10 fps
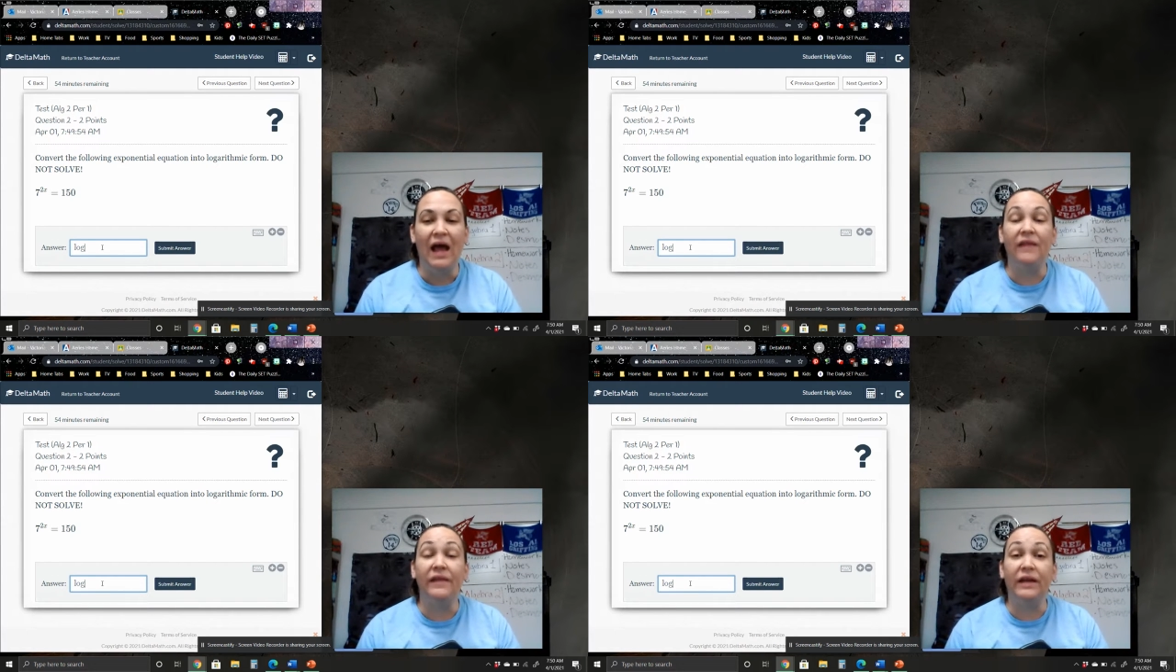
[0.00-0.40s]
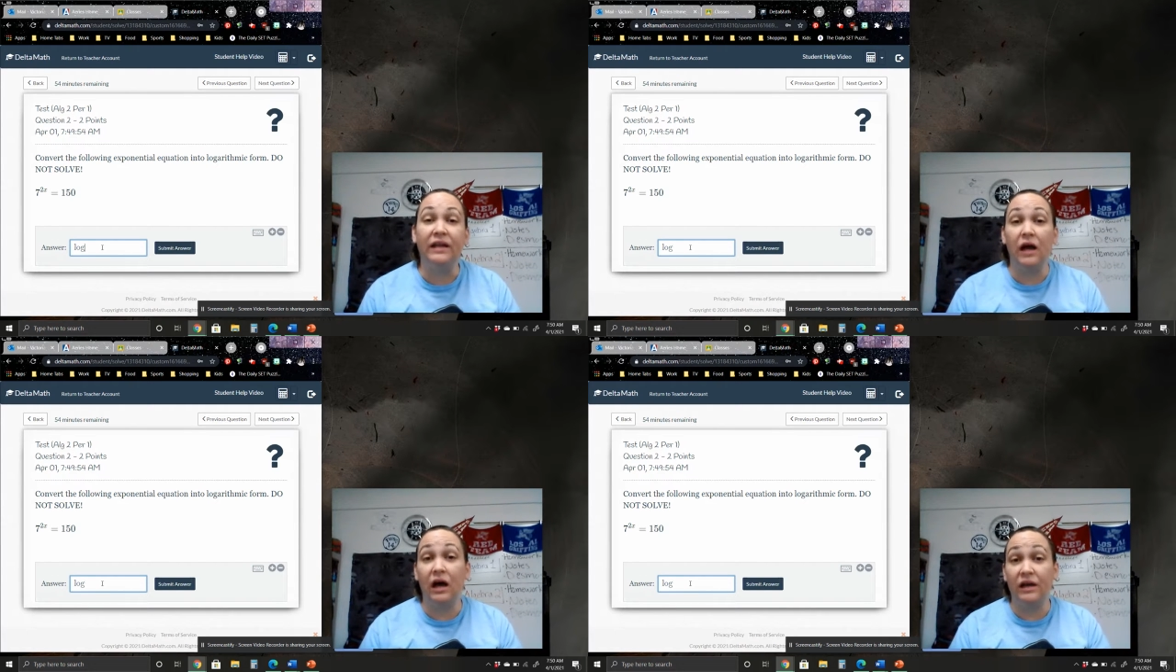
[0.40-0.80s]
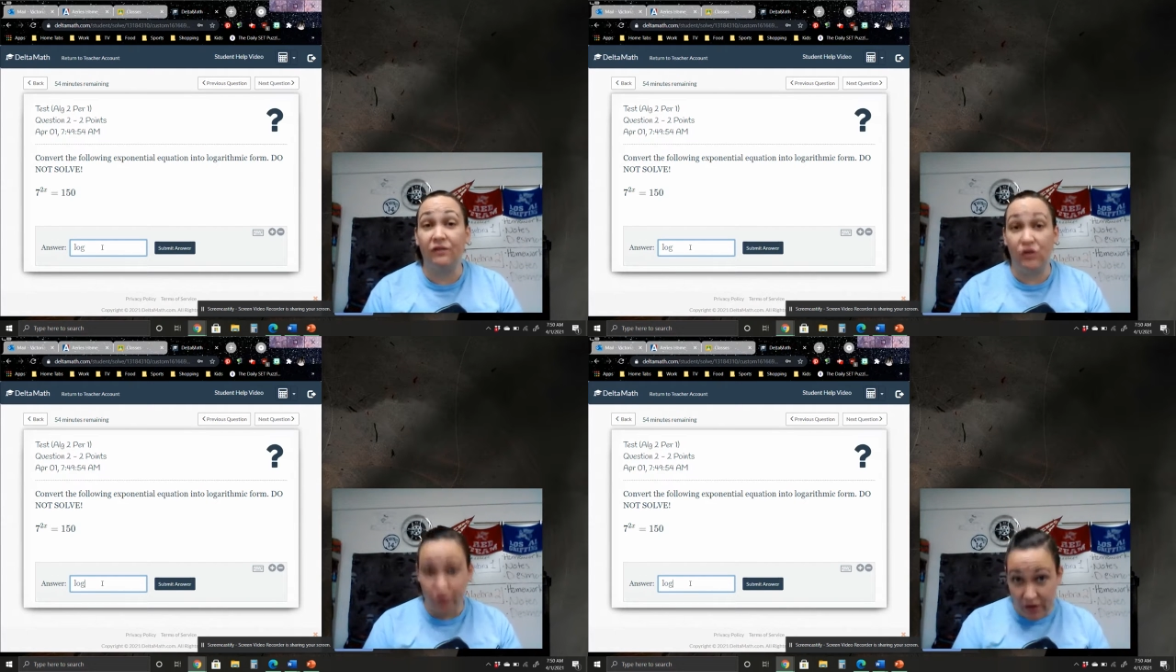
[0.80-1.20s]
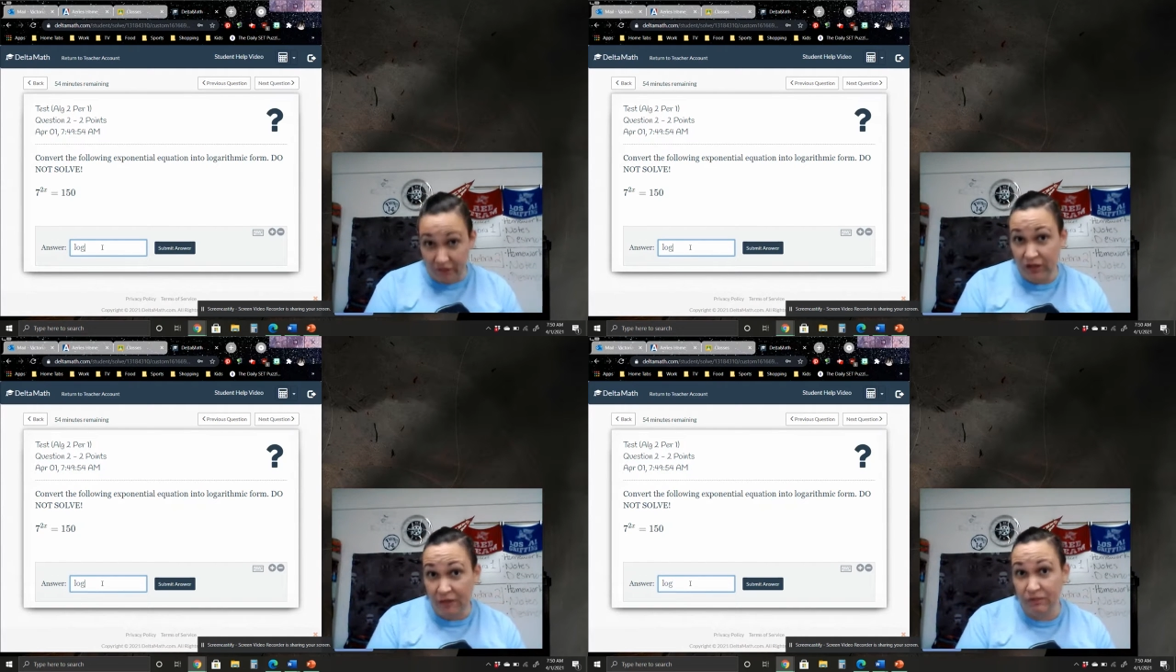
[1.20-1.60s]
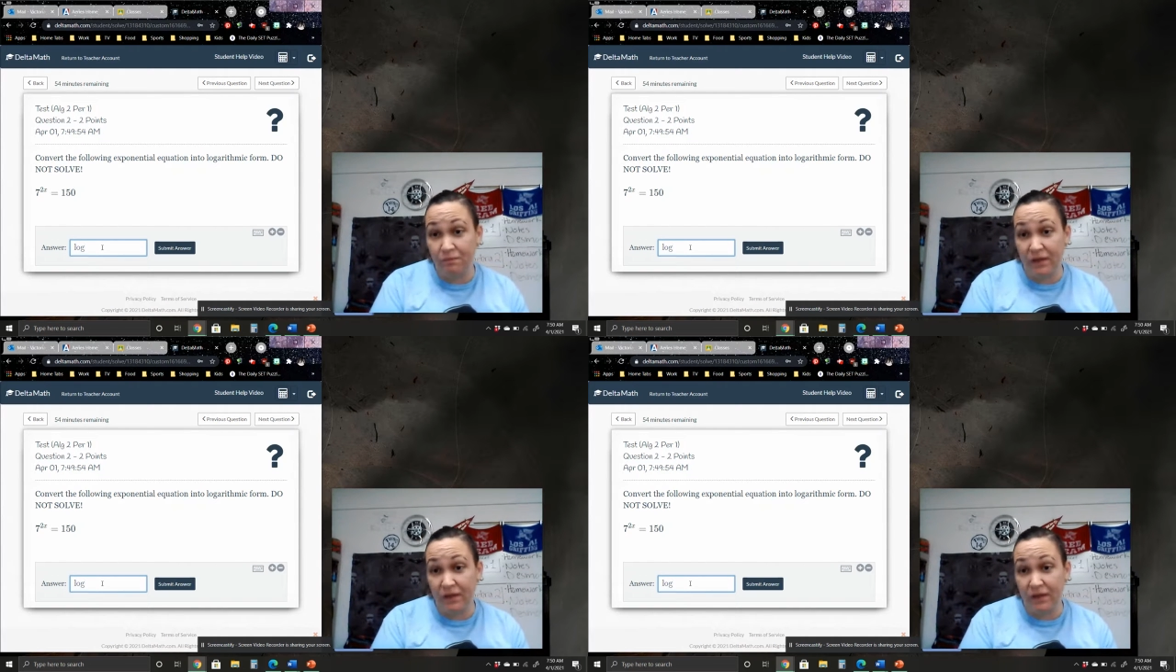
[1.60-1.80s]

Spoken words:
And then if you've never typed a